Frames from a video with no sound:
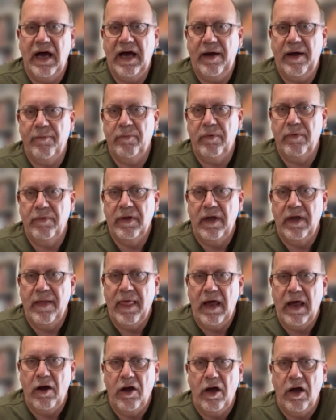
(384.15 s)
Um,
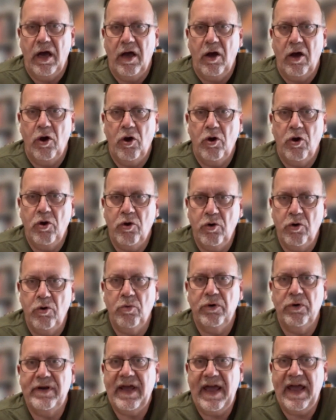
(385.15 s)
who
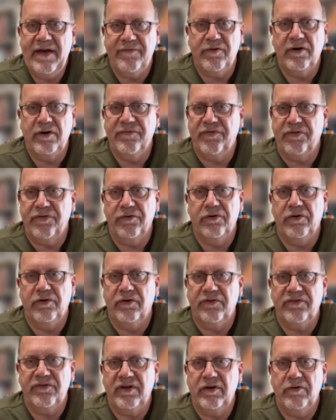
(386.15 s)
would ever have thought?